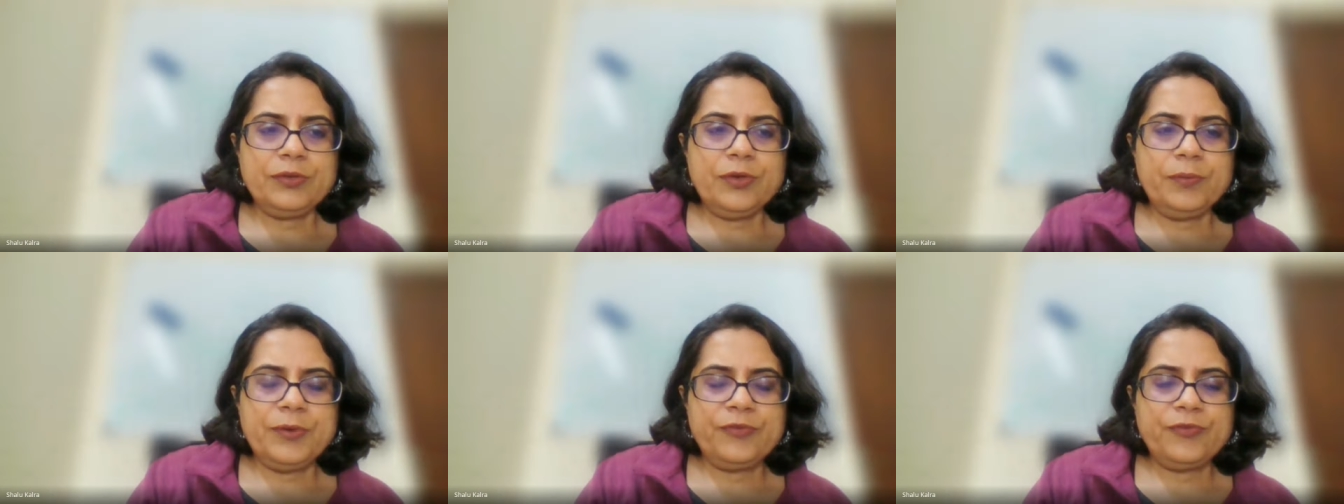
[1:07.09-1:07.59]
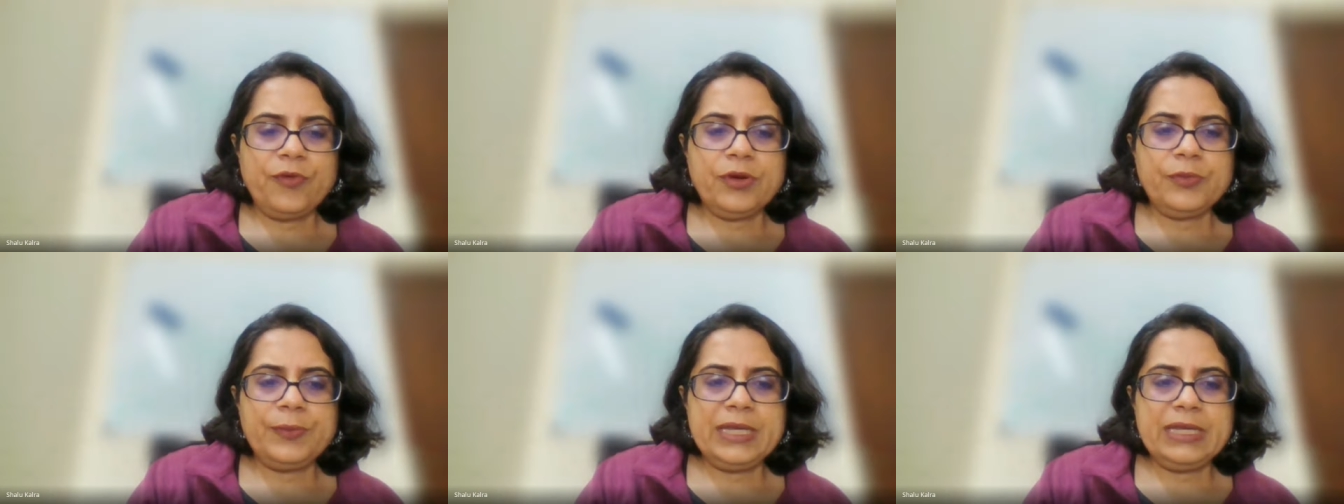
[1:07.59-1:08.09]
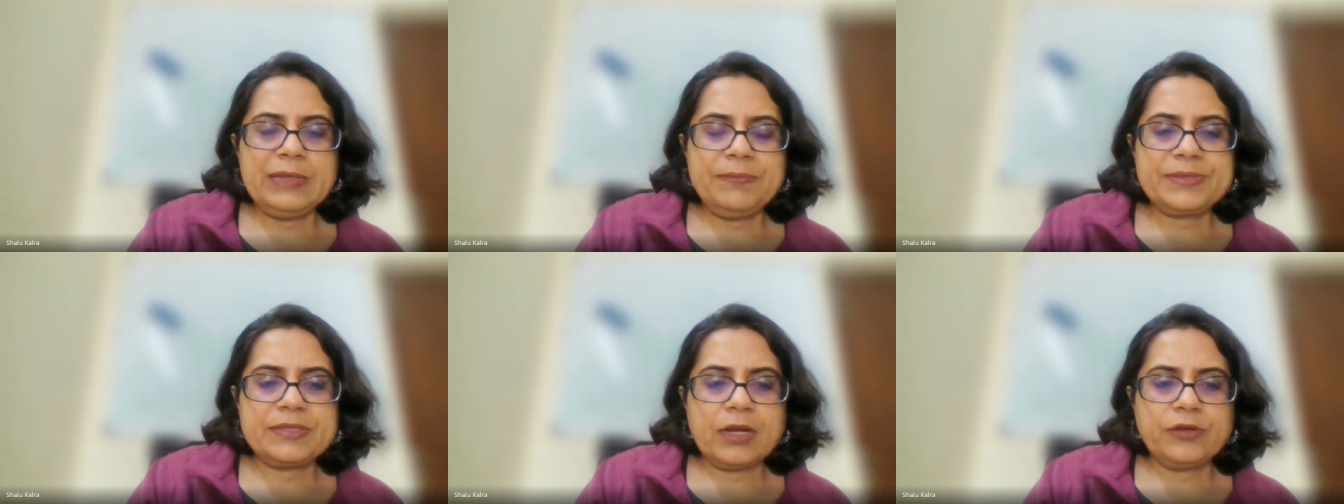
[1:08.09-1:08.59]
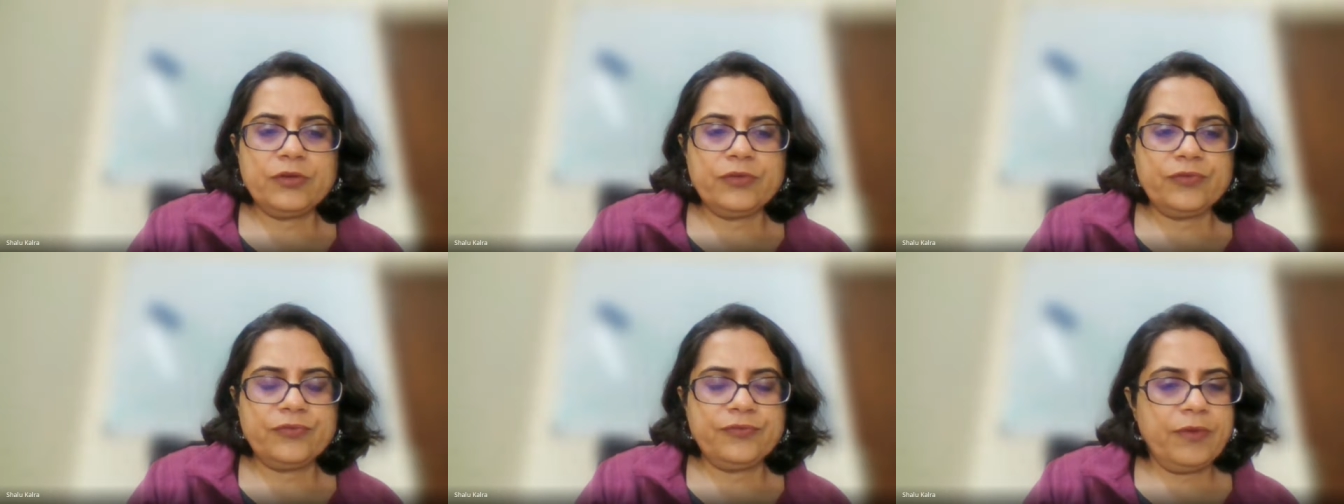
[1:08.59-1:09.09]
you know, before we start
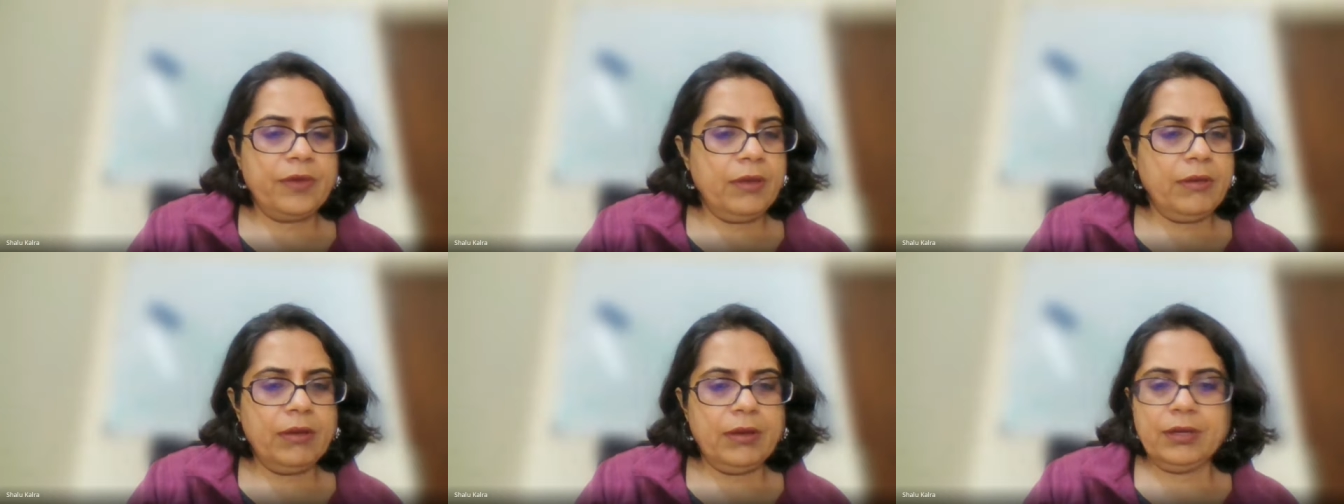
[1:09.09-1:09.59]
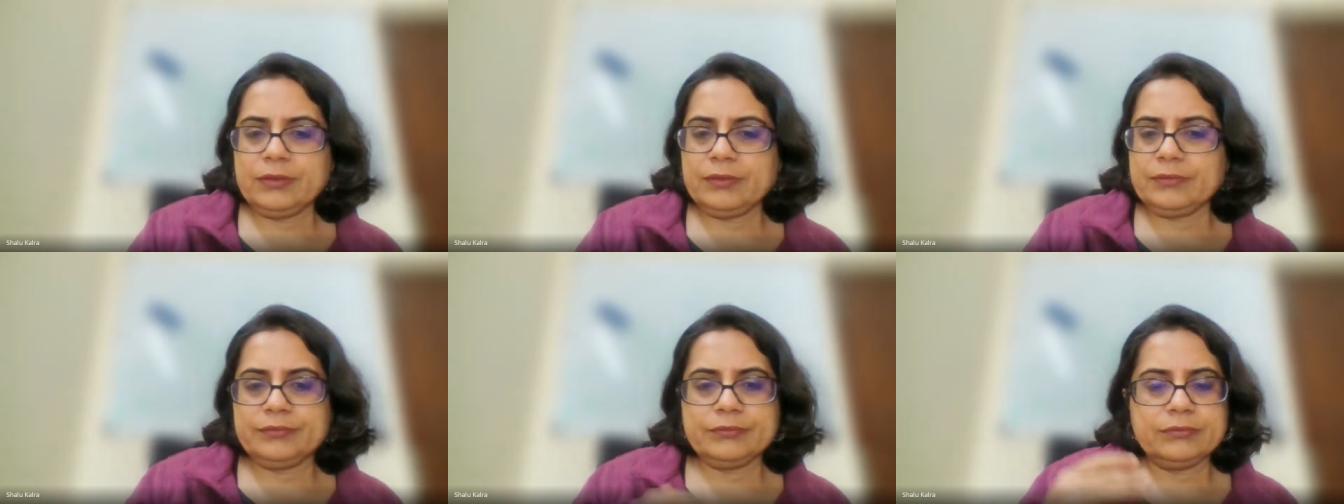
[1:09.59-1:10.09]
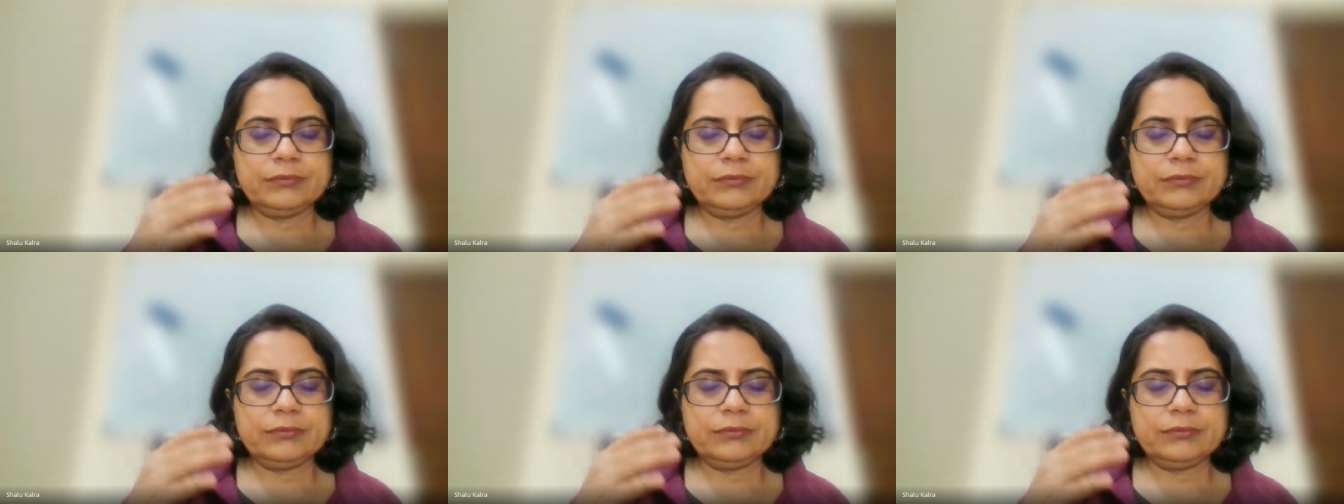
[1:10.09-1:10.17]
of uh,